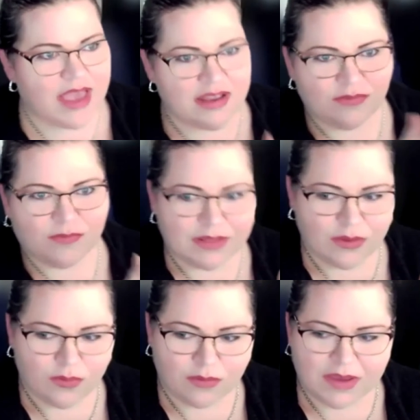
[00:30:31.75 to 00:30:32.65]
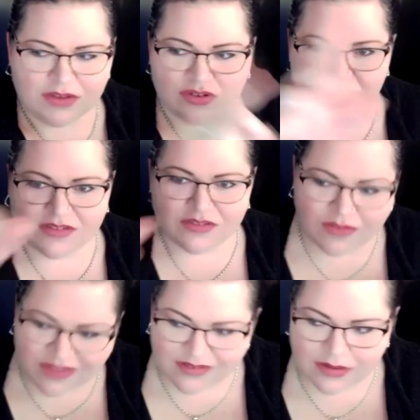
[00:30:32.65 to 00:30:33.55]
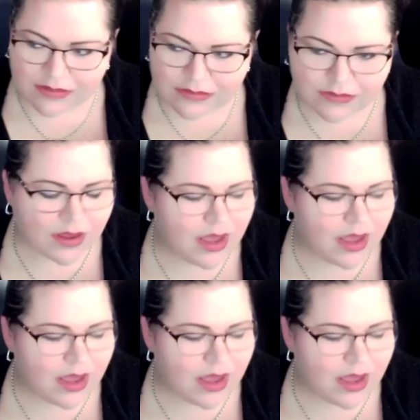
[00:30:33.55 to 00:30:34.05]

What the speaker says: activate the automation that's on this list.